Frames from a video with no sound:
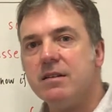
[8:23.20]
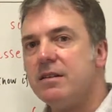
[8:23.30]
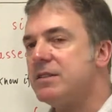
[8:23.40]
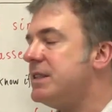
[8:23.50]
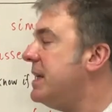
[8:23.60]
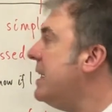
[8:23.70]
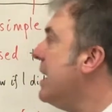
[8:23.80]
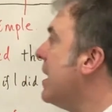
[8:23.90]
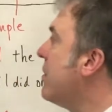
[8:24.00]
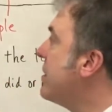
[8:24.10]
see
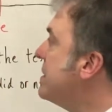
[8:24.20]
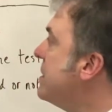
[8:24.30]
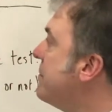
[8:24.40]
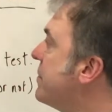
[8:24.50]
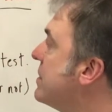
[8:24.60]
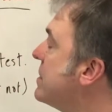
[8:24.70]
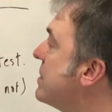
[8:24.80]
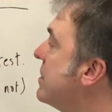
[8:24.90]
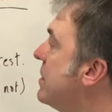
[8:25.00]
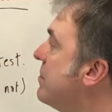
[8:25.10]
how the difference
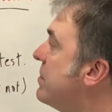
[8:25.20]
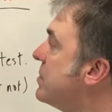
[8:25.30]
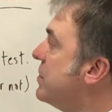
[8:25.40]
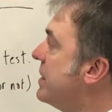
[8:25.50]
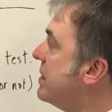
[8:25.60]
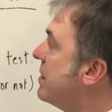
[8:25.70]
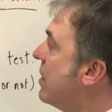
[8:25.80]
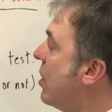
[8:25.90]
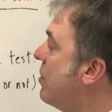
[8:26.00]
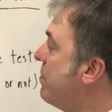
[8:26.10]
between
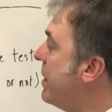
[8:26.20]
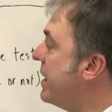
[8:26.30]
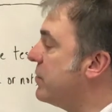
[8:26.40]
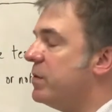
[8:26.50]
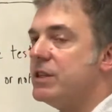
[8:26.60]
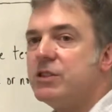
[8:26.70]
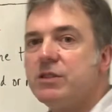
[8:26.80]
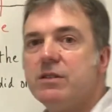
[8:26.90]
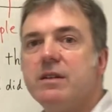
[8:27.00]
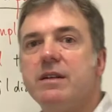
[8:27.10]
hope and wish
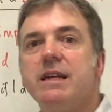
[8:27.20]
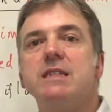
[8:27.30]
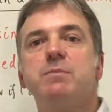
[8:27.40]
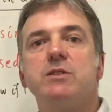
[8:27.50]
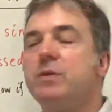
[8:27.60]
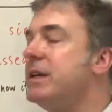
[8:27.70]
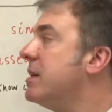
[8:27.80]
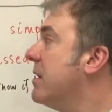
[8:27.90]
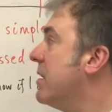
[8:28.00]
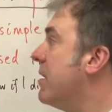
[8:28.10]
is
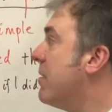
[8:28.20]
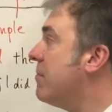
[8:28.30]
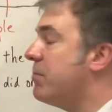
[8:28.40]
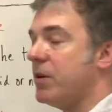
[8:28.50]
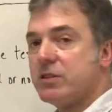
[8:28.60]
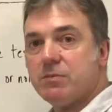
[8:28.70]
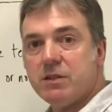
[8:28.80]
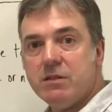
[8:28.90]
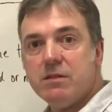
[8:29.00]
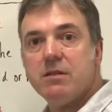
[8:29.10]
between
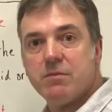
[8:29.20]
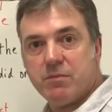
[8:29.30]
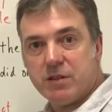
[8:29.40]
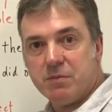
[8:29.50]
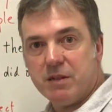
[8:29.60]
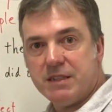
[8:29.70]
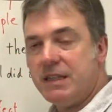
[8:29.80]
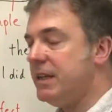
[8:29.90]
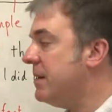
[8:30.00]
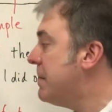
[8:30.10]
possible,
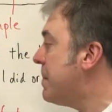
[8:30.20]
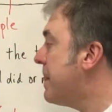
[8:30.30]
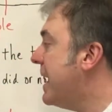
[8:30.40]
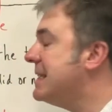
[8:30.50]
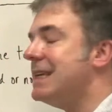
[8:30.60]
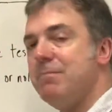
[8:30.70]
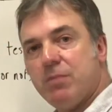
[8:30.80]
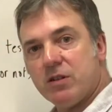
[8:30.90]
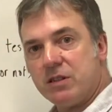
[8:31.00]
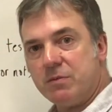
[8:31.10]
possibility, and
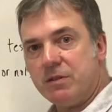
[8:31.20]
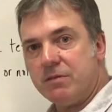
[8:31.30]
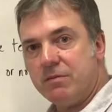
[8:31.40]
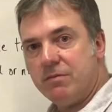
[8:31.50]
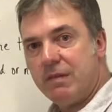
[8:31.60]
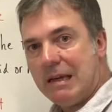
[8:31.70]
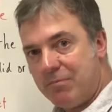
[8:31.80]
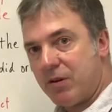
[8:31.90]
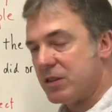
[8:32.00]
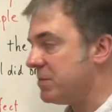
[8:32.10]
impossible,
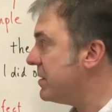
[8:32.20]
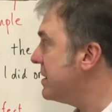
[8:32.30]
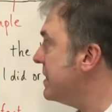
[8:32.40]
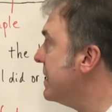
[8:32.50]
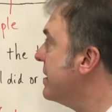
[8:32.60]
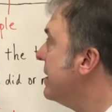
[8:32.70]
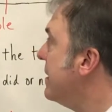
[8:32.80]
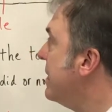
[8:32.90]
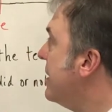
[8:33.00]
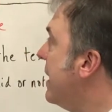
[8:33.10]
impossibility.
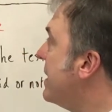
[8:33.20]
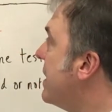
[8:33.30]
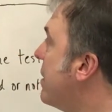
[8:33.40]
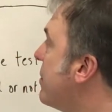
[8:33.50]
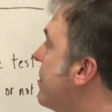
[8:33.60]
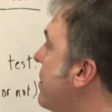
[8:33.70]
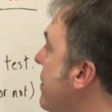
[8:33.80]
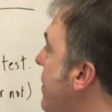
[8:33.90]
And how the